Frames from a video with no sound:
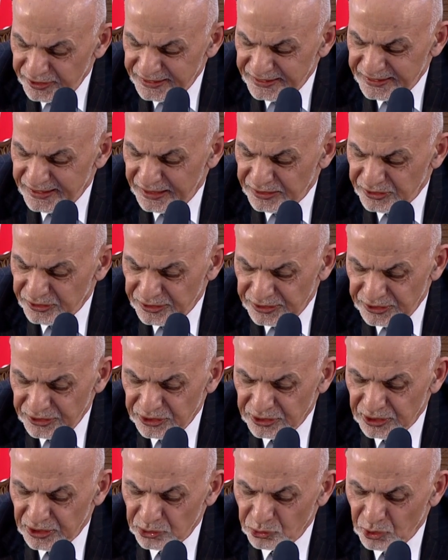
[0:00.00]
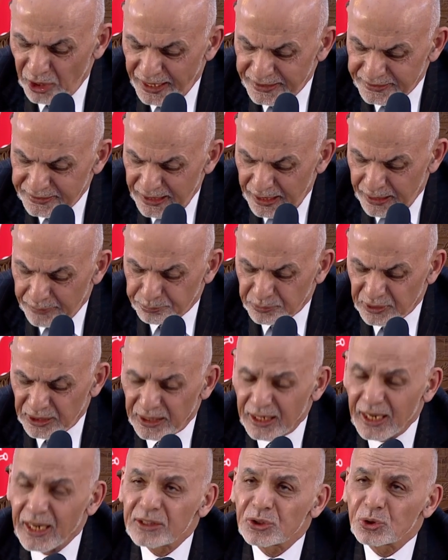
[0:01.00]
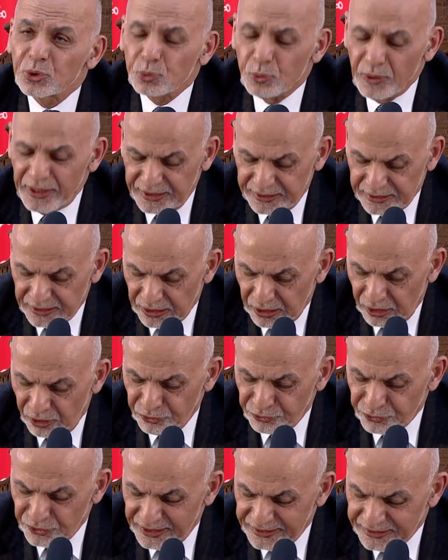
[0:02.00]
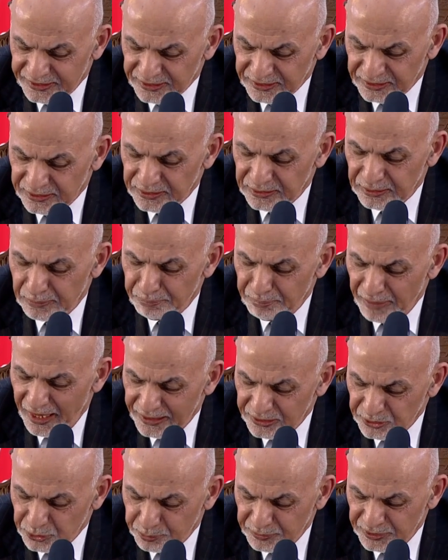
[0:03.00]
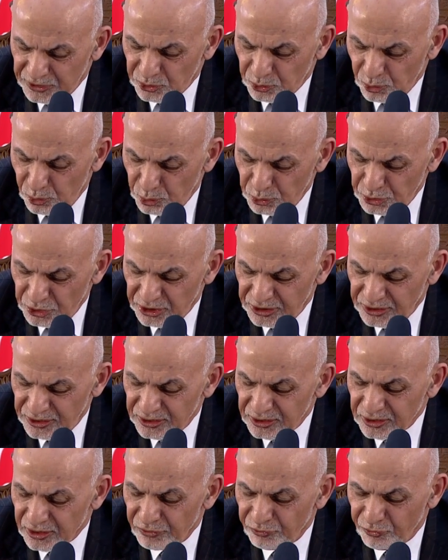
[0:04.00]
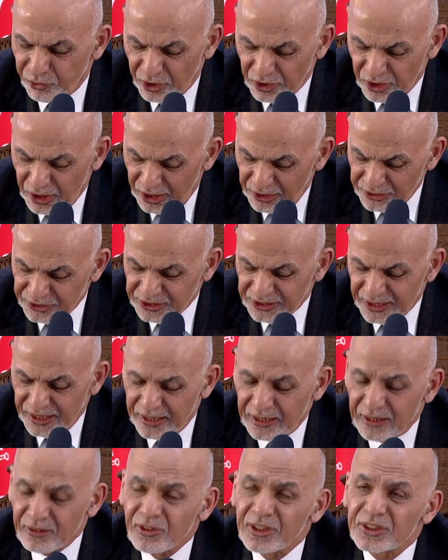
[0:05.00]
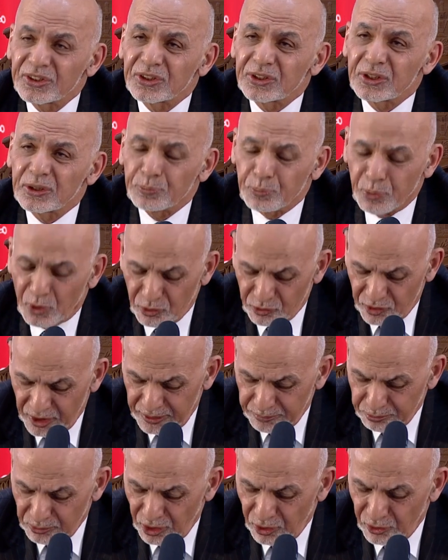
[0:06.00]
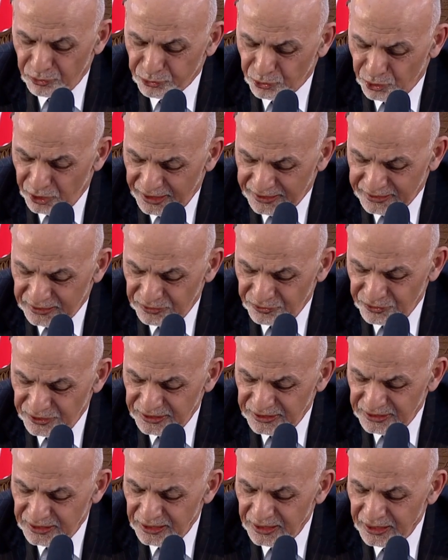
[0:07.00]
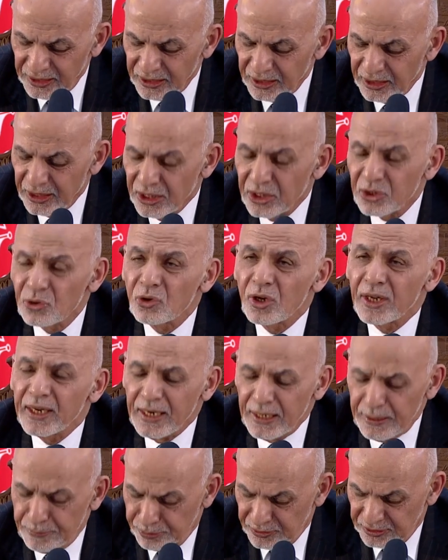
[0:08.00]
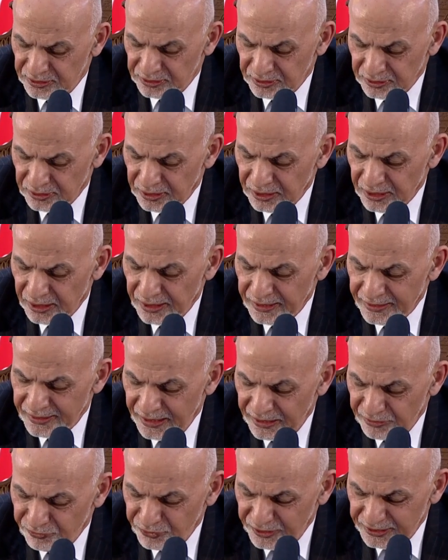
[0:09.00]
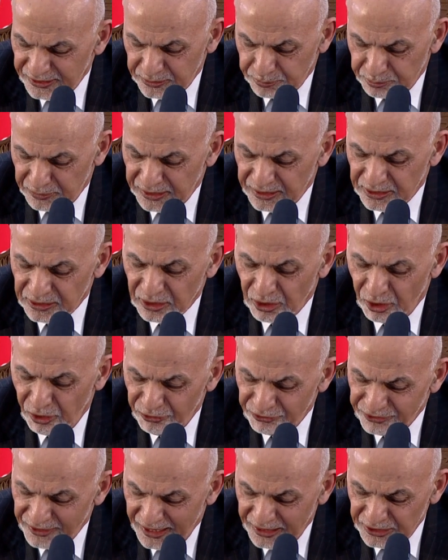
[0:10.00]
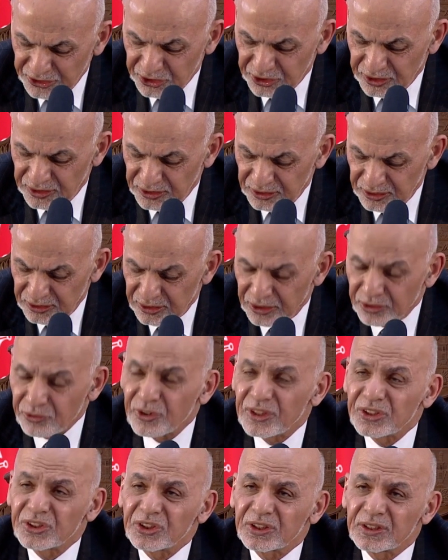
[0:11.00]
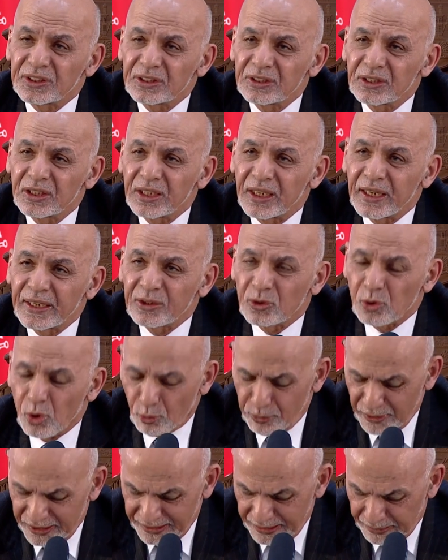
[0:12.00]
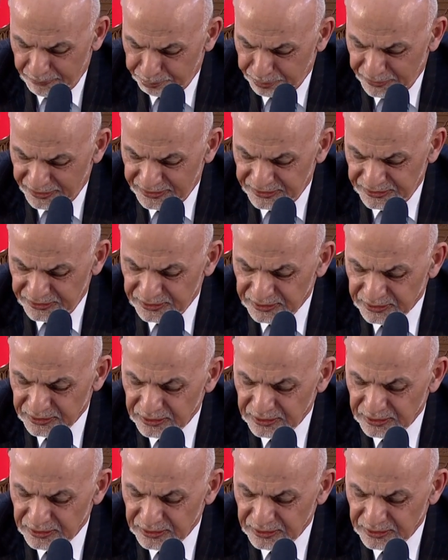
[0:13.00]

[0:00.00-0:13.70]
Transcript: centers to adapt a suite of risk management solutions for large-scale regional program of connectivity to enable the investment of national, regional, and global companies.